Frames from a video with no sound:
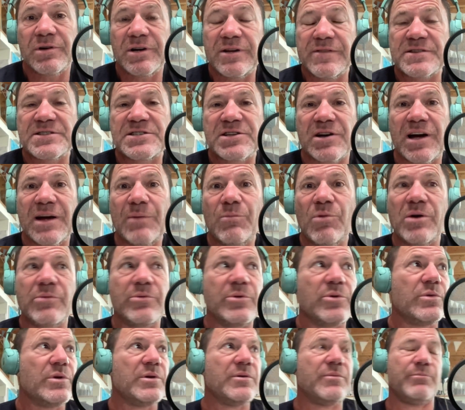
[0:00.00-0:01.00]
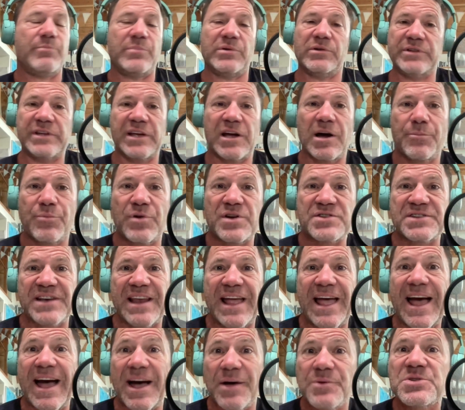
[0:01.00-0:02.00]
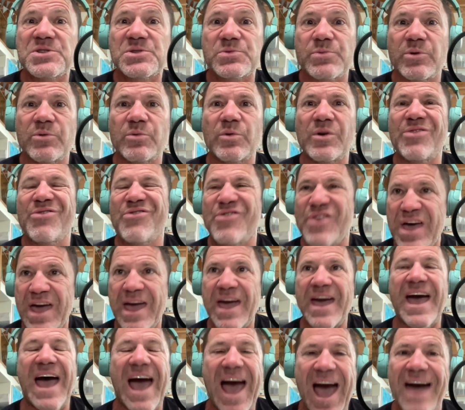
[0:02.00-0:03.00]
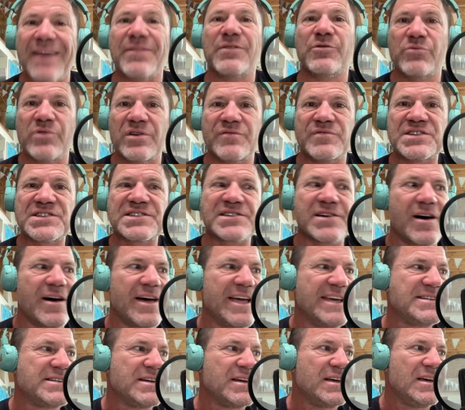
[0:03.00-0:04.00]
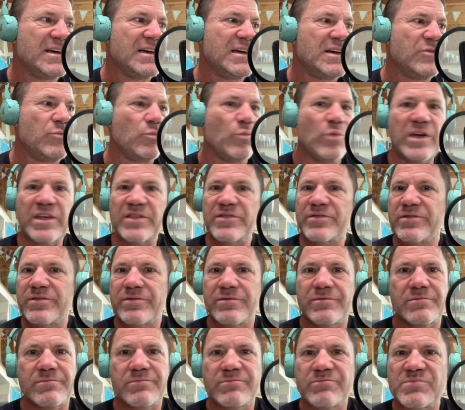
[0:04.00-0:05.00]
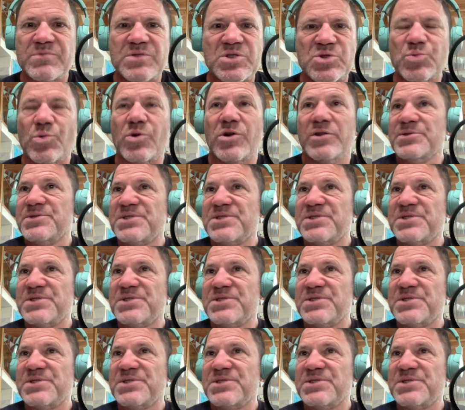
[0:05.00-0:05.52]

at the time while we were building our present house. We were there at the riverside with swans